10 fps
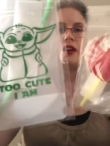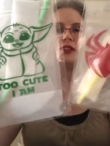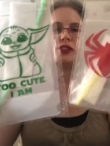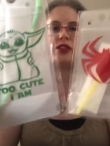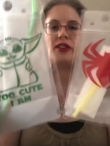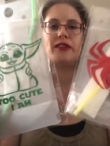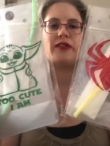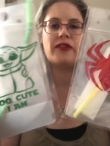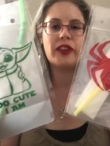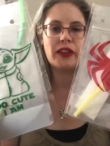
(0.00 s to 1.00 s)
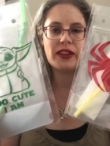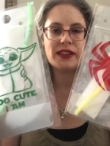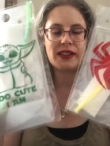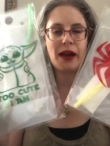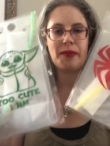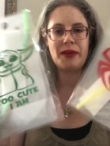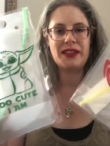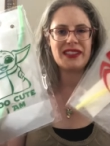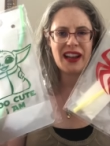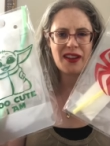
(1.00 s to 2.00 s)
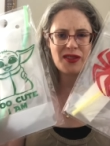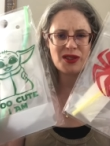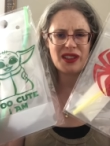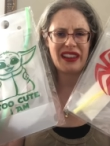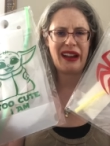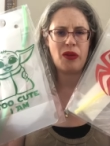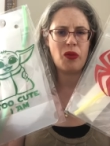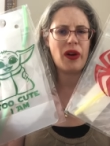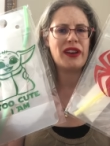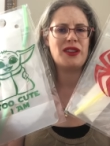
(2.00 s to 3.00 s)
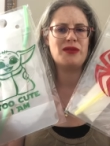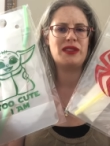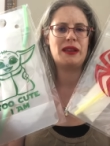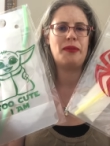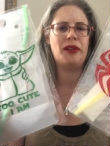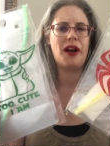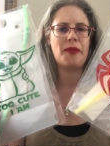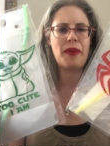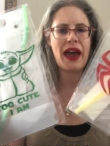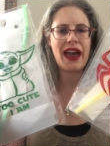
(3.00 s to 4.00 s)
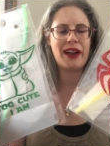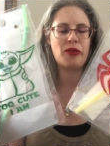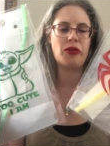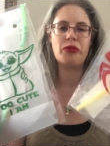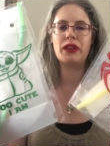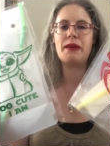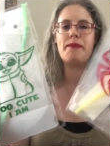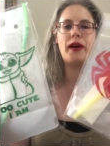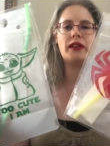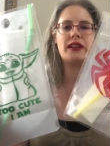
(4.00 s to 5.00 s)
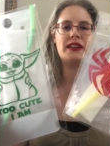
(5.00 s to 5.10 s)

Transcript: So you can fill these up, and instead of using like a one-use Ziploc bag or a really bulky